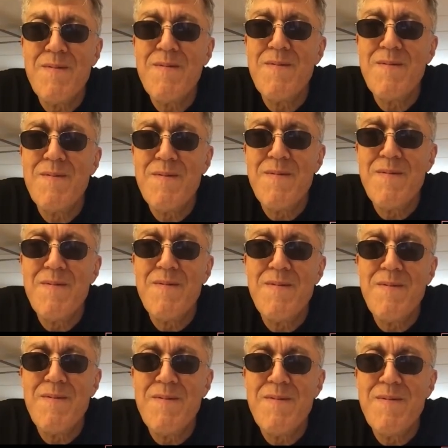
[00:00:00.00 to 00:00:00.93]

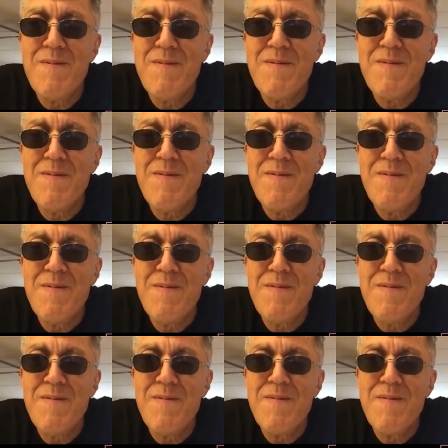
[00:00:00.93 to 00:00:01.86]

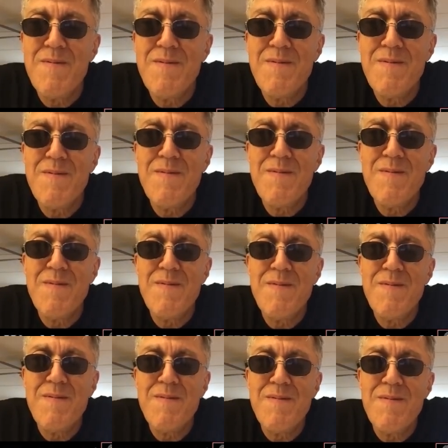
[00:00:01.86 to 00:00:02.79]

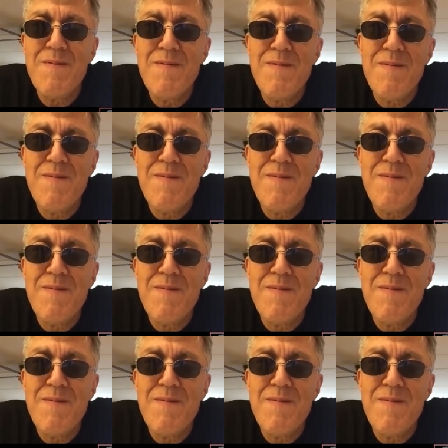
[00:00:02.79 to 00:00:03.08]
(silent)